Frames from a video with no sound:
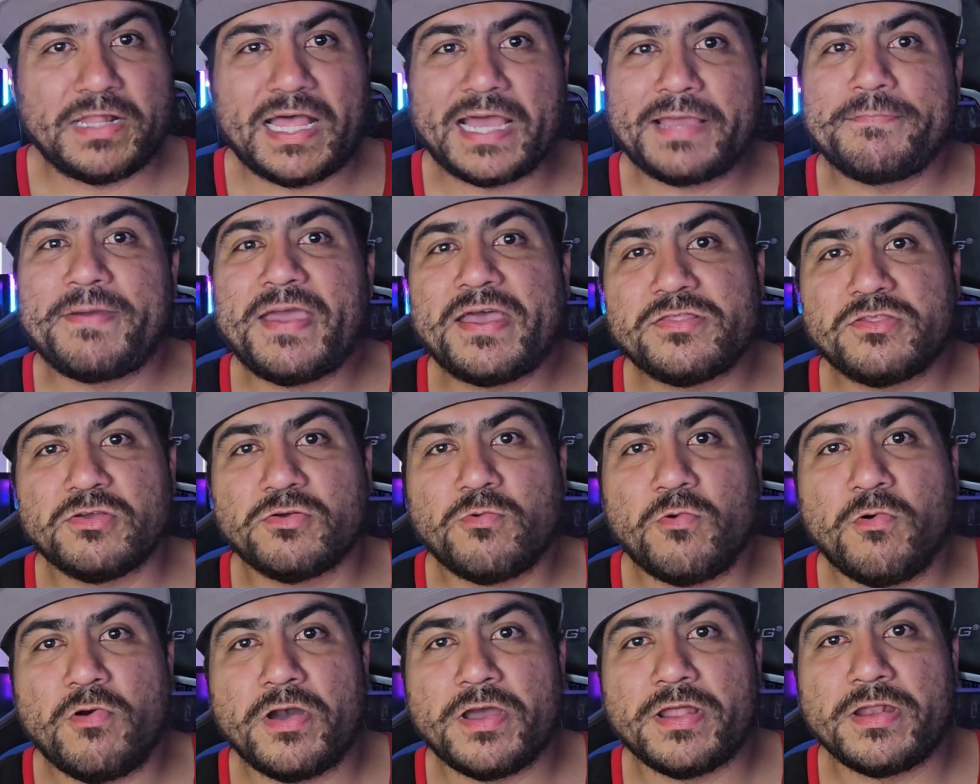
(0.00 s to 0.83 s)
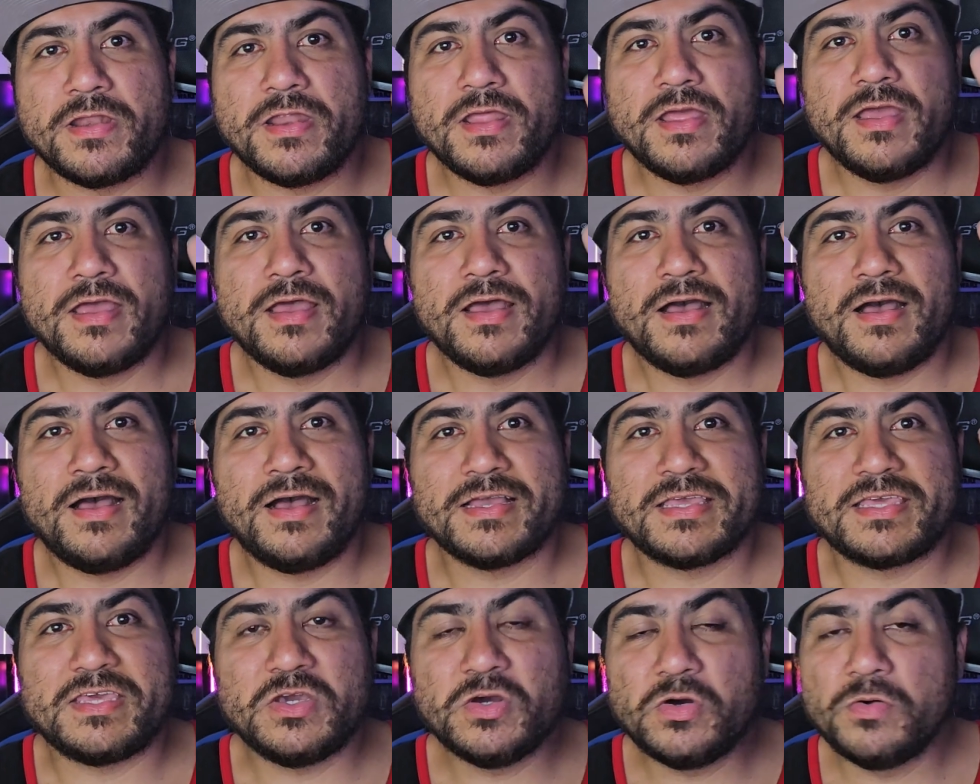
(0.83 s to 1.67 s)
Black Panther 1,
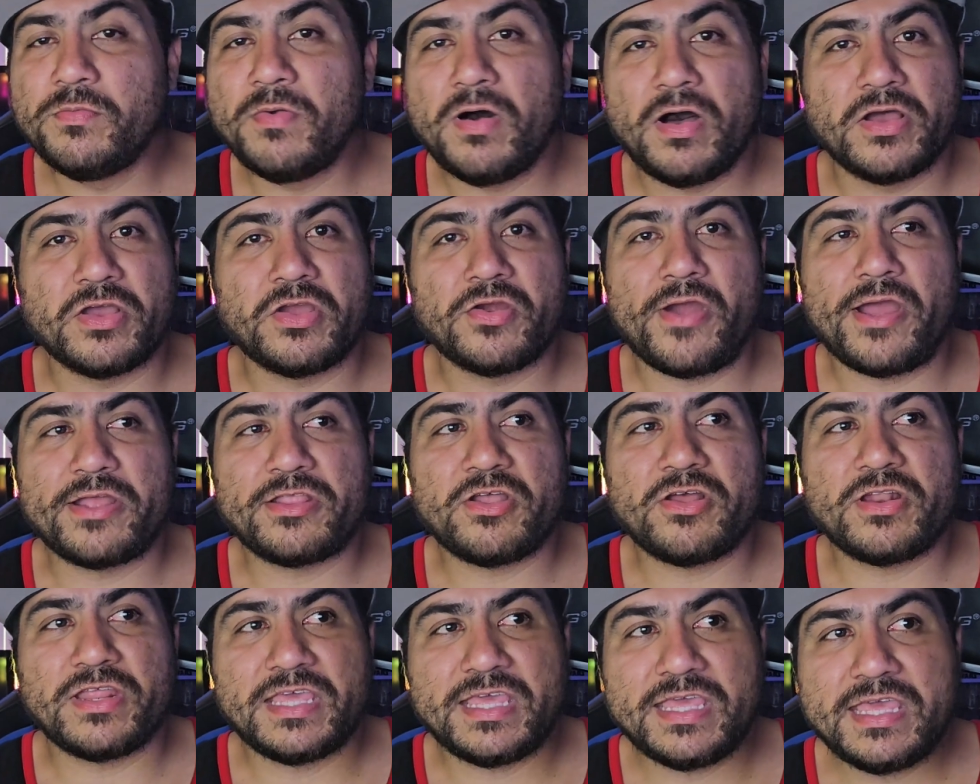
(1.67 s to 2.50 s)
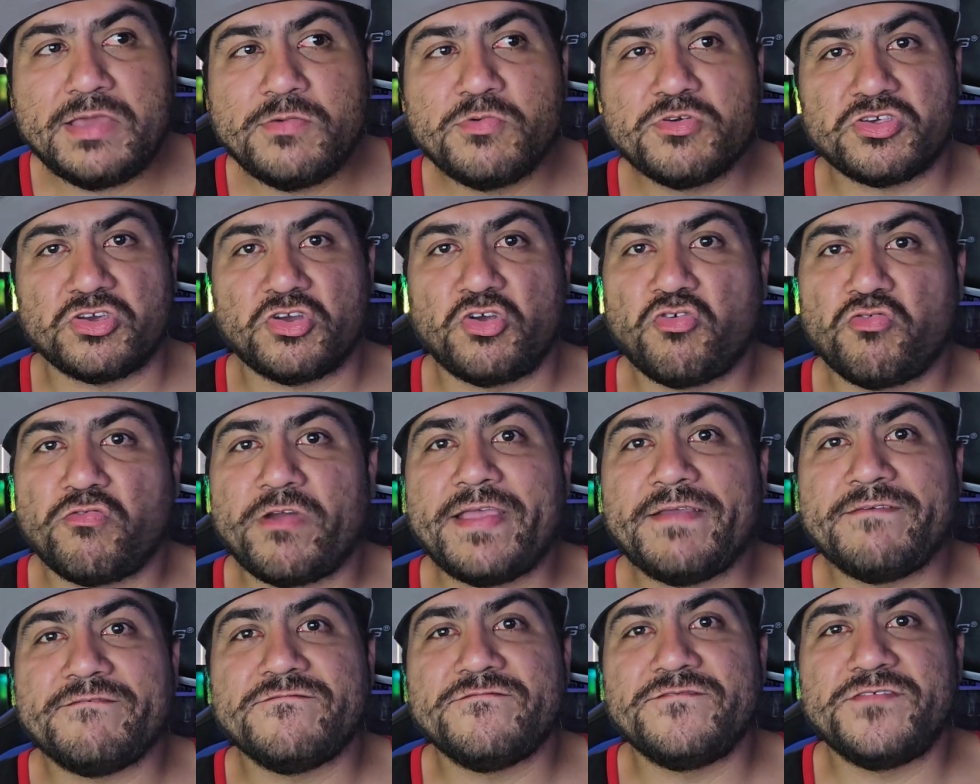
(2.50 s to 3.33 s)
Killmonger. I thought he was a
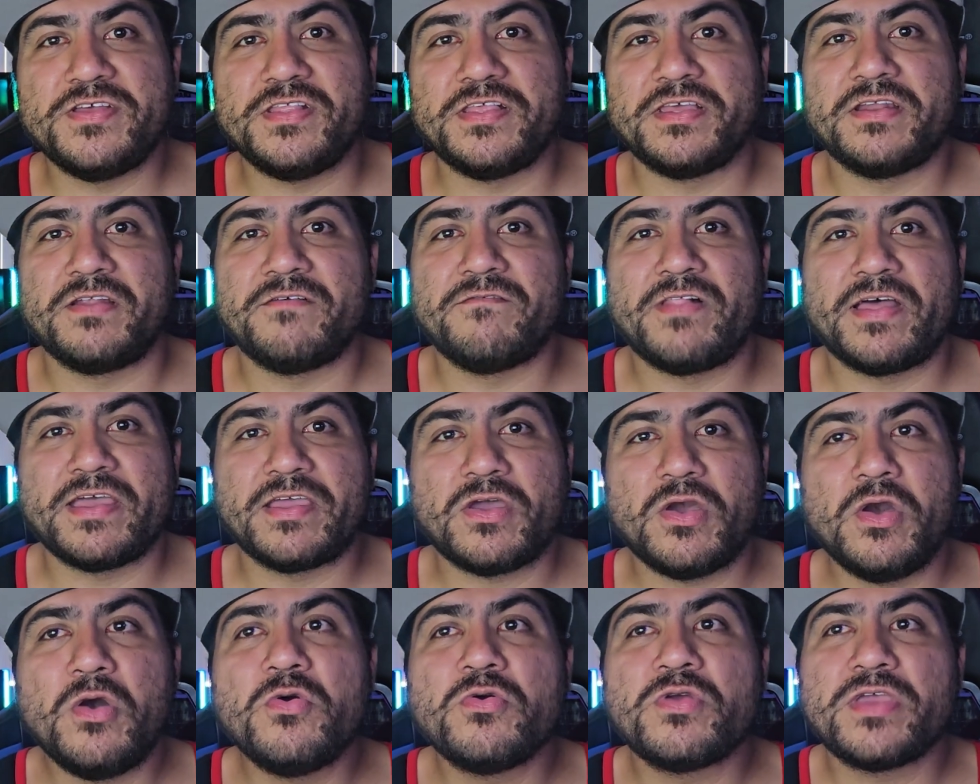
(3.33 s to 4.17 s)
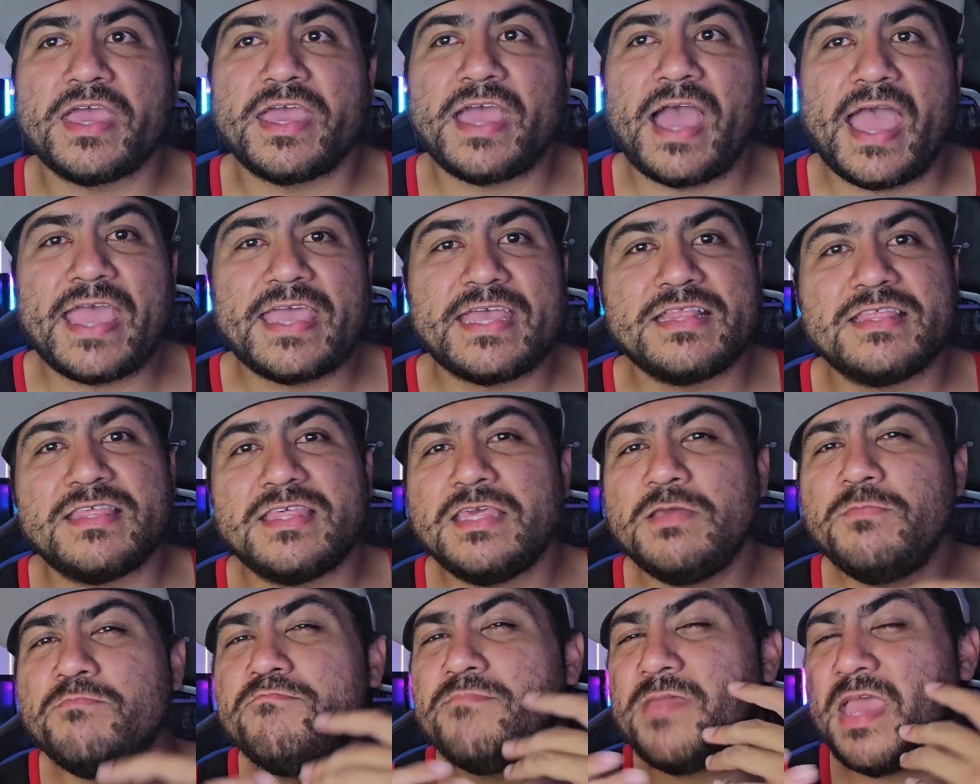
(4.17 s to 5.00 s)
great villain of like, okay, I can
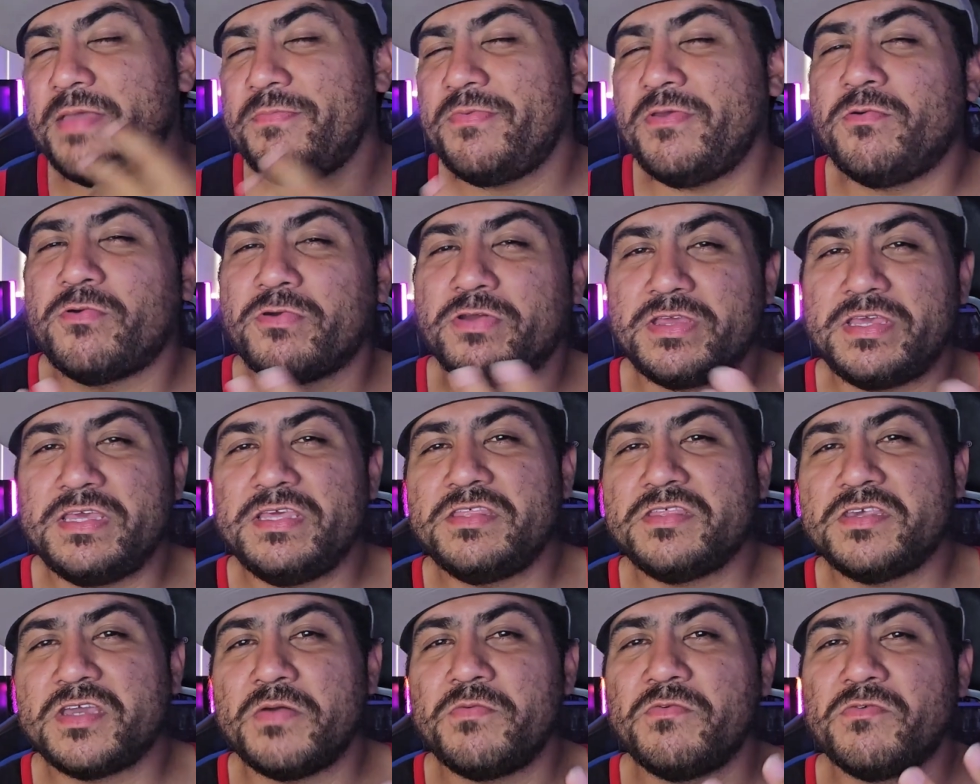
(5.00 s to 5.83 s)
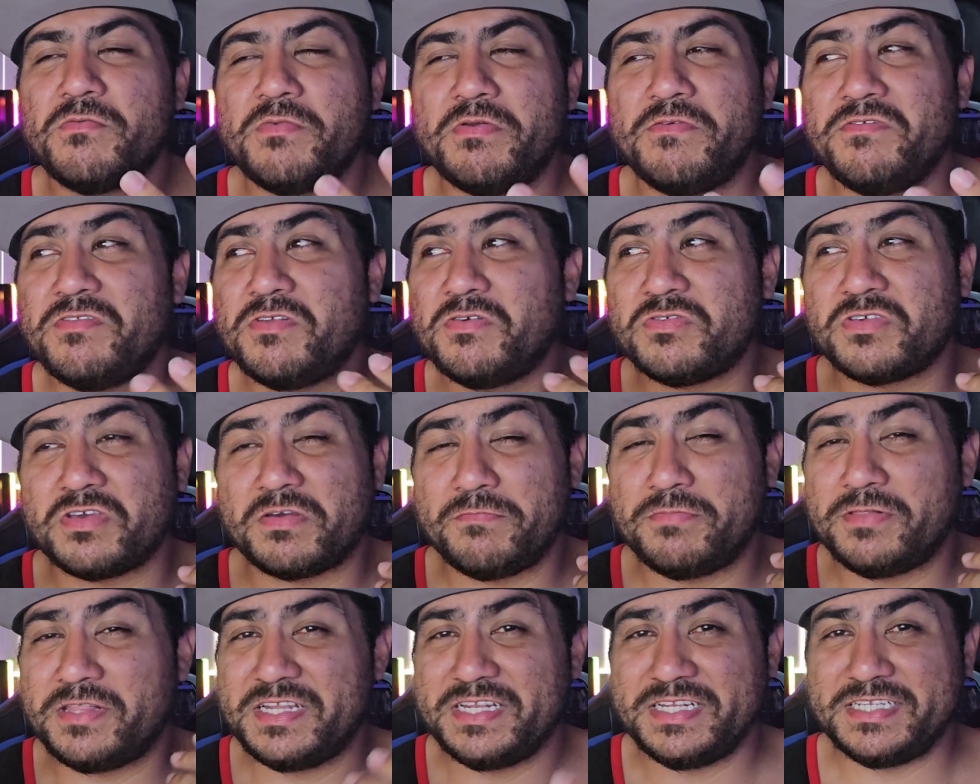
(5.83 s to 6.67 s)
see maybe where he's coming from, even though he's
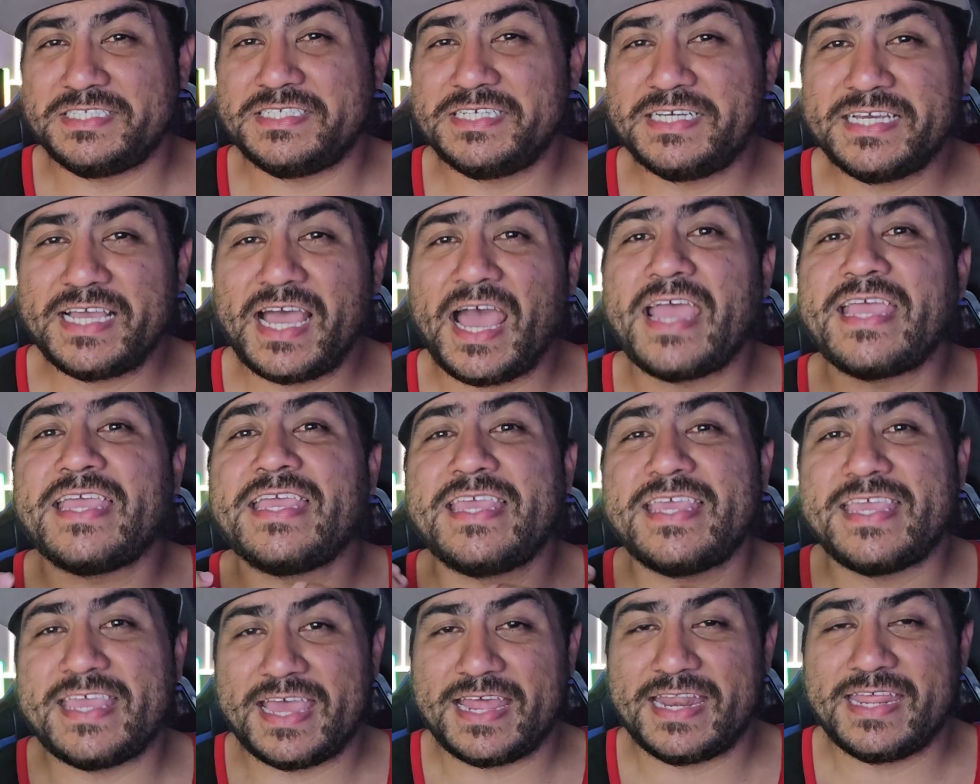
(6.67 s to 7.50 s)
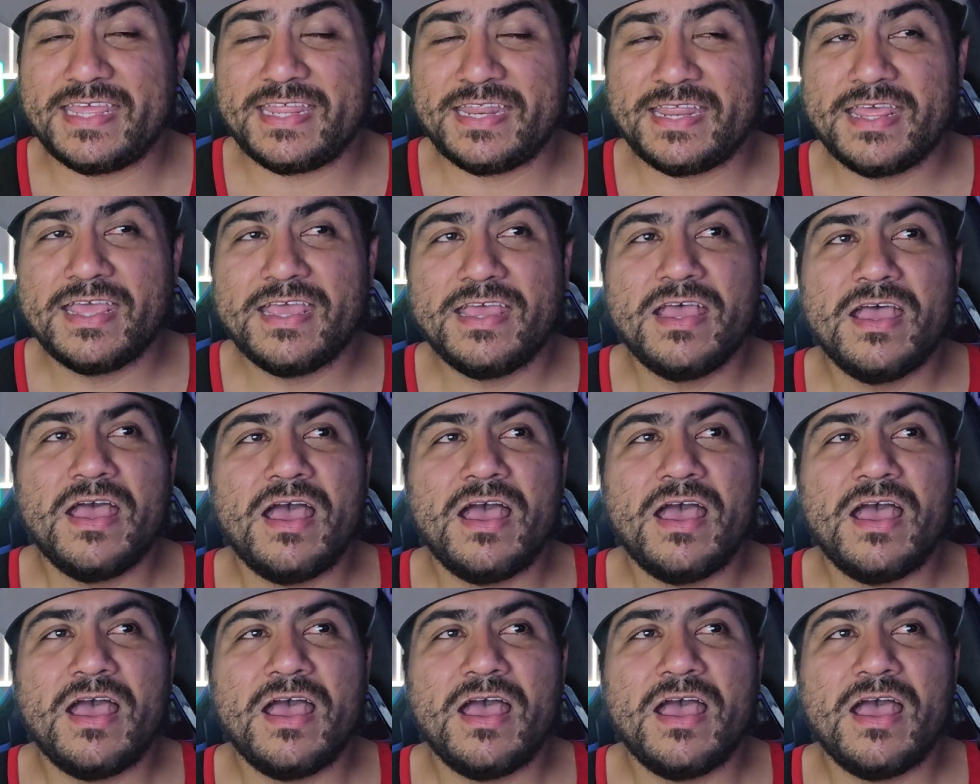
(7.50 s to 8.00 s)
a complete dick. I get it.